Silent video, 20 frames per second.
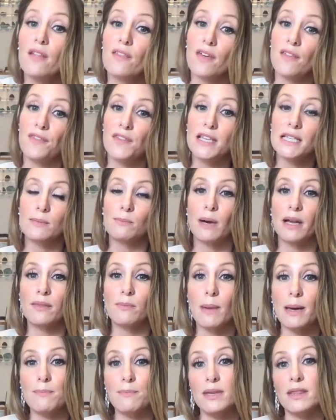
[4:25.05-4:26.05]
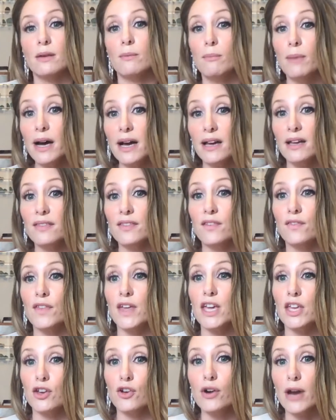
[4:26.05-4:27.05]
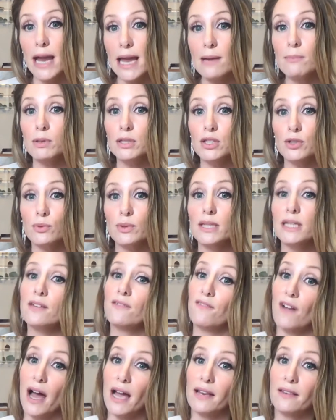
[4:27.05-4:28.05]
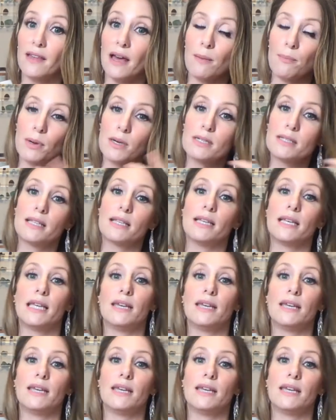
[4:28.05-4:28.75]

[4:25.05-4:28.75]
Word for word: that this month might be the month that you're able to really find that person,